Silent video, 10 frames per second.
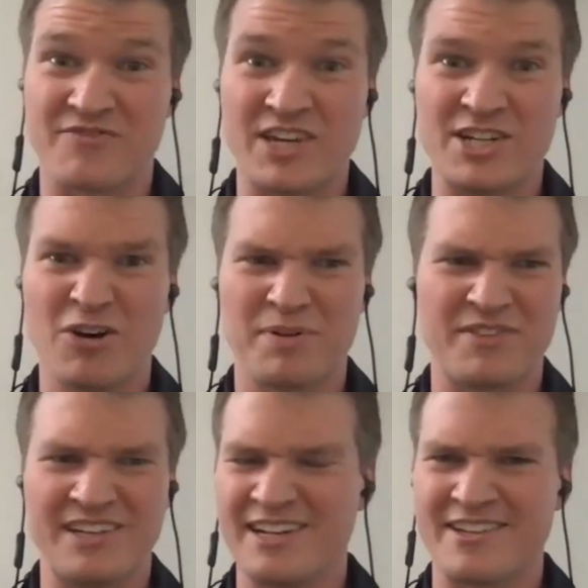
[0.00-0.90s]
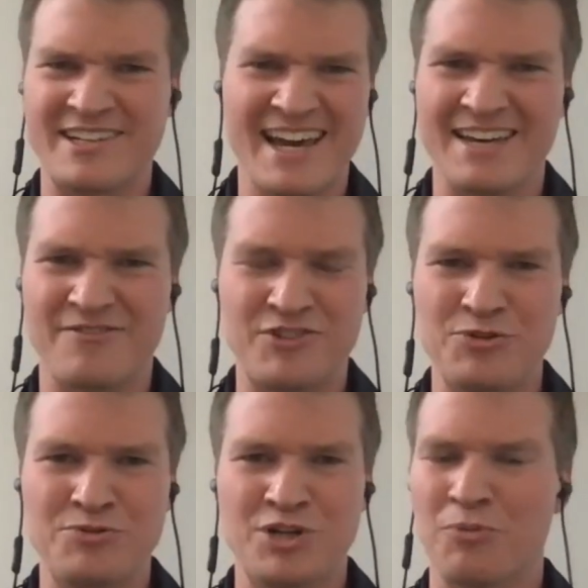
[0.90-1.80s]
if they don't. But at the end of the day, if
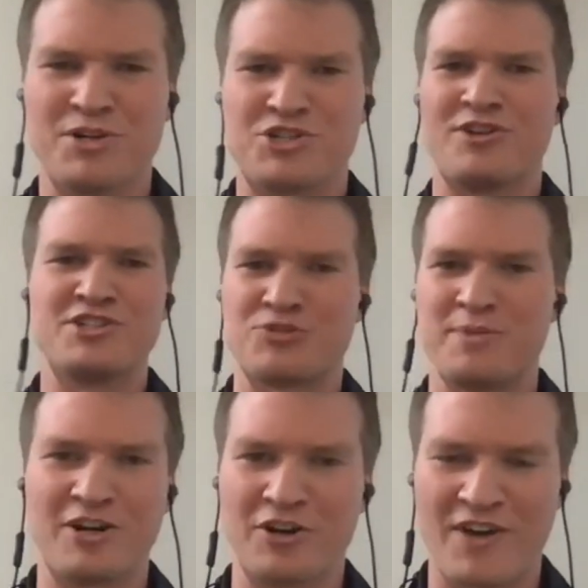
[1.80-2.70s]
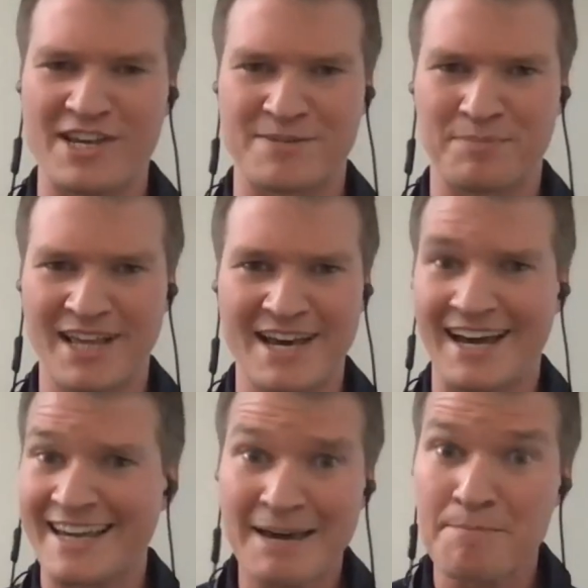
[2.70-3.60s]
you don't put your instrument on your face and play,
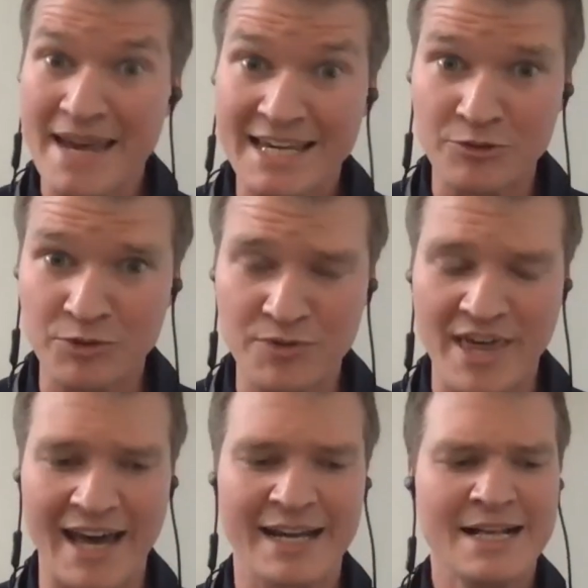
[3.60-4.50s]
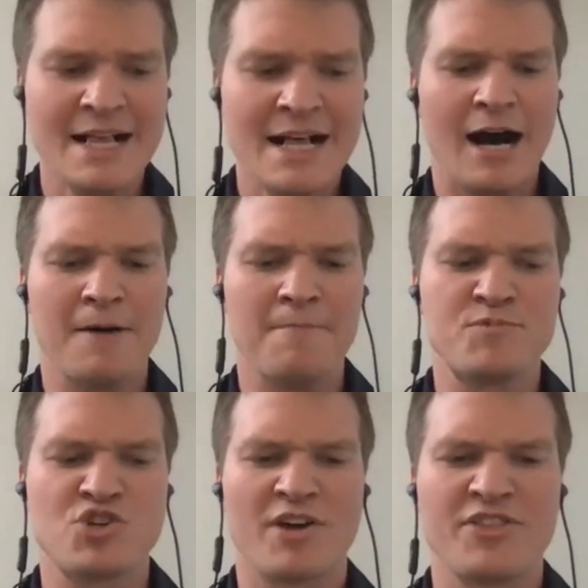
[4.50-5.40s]
I can't make you do that. Um,
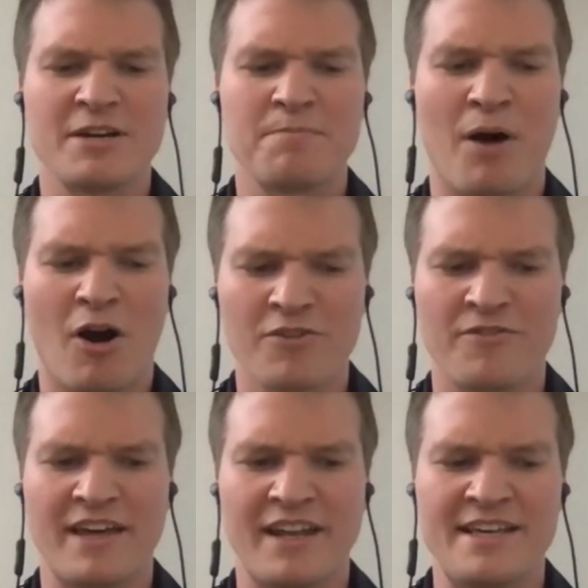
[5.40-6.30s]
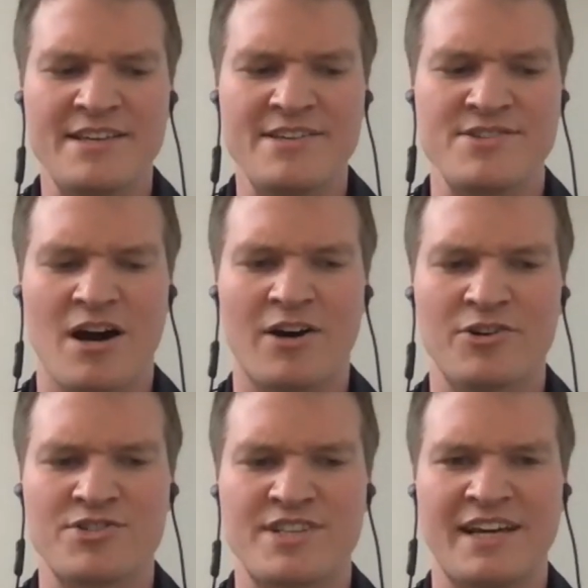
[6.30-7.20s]
so I think part of it is
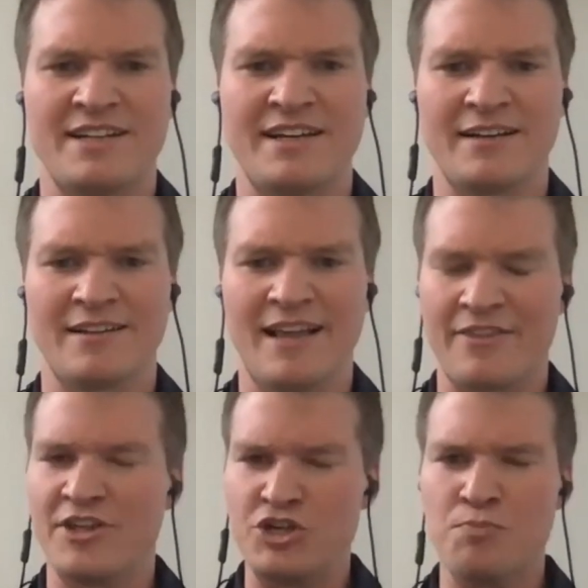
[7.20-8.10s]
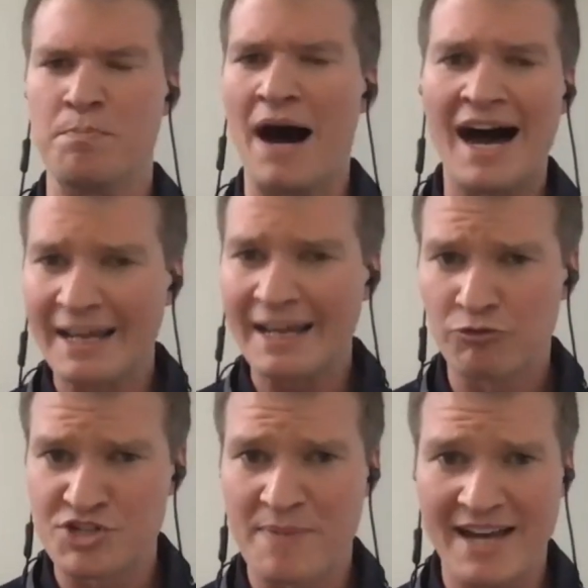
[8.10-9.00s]
understanding like that you buy
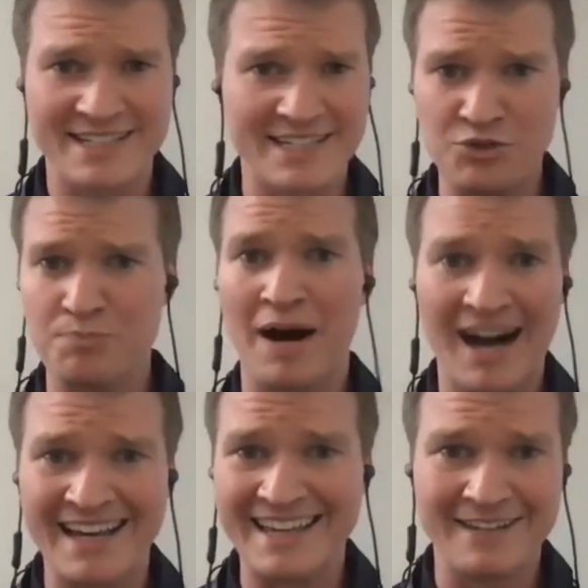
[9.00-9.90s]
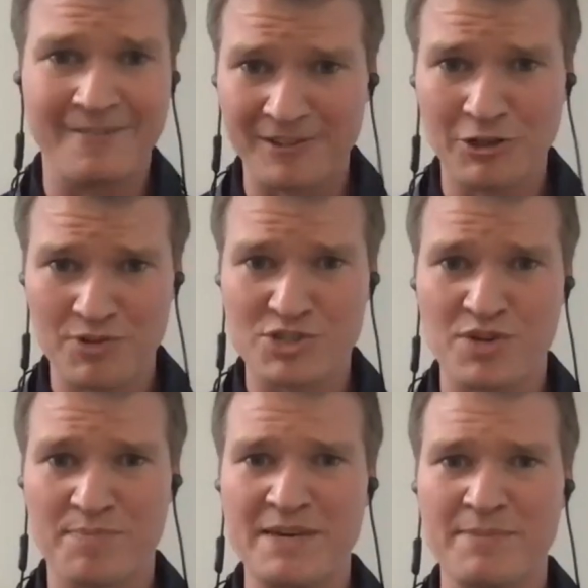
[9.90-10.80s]
respect and you buy influence
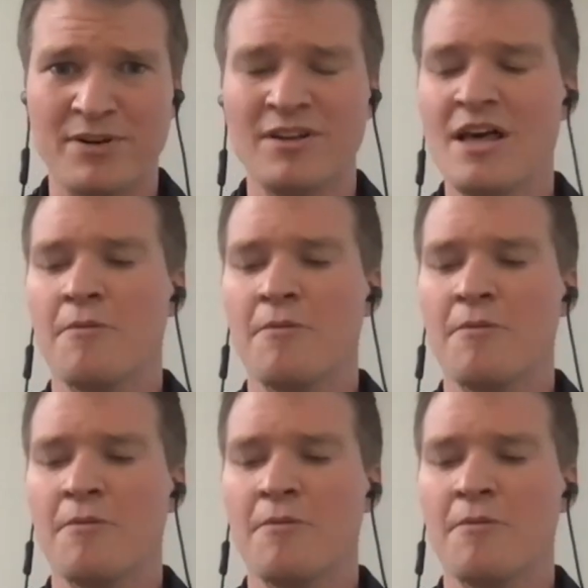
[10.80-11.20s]
with people